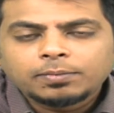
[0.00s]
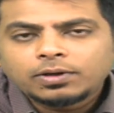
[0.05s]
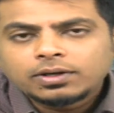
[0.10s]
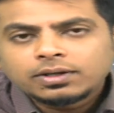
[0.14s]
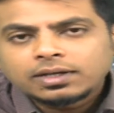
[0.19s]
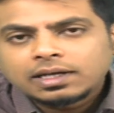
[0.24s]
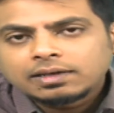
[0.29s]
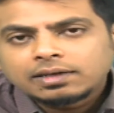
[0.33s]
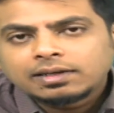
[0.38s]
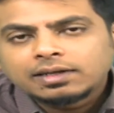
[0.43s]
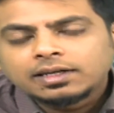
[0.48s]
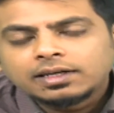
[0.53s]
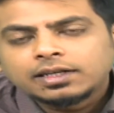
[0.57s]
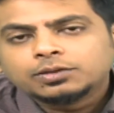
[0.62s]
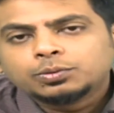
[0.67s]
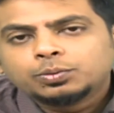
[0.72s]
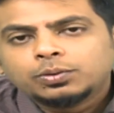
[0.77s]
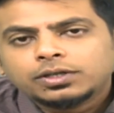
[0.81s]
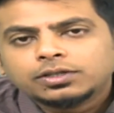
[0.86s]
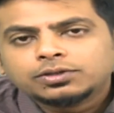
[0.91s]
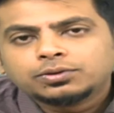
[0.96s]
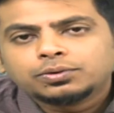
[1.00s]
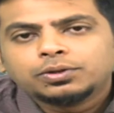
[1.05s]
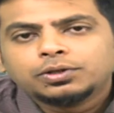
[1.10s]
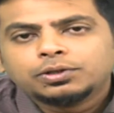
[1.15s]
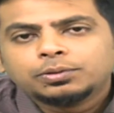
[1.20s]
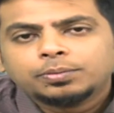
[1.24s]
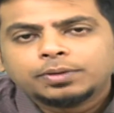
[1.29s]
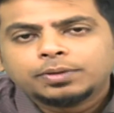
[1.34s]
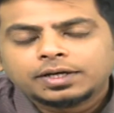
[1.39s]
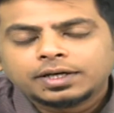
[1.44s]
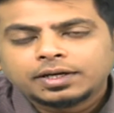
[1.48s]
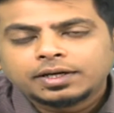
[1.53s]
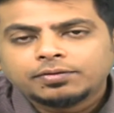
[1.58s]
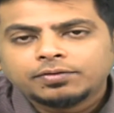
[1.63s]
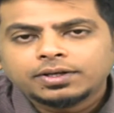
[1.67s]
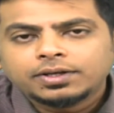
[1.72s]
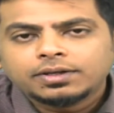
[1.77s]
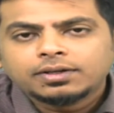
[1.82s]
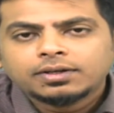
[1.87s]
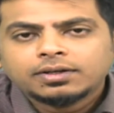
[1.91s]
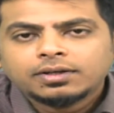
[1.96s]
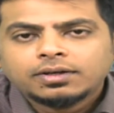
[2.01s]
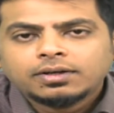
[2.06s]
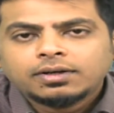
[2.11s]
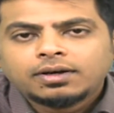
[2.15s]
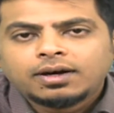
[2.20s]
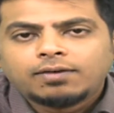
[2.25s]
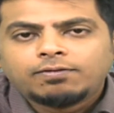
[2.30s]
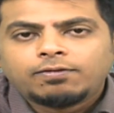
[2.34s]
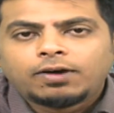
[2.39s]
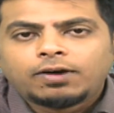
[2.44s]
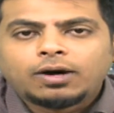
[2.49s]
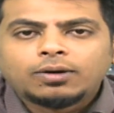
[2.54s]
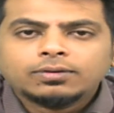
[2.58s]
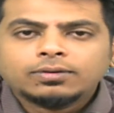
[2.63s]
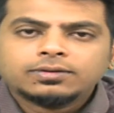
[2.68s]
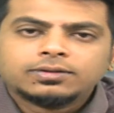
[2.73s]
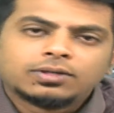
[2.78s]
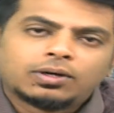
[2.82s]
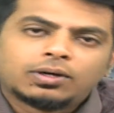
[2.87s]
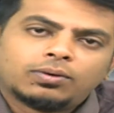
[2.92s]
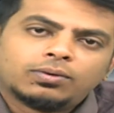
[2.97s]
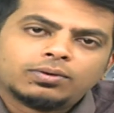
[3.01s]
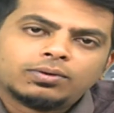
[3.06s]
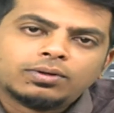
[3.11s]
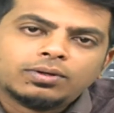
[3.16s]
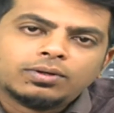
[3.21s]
that the next word is going to begin with a vowel sound,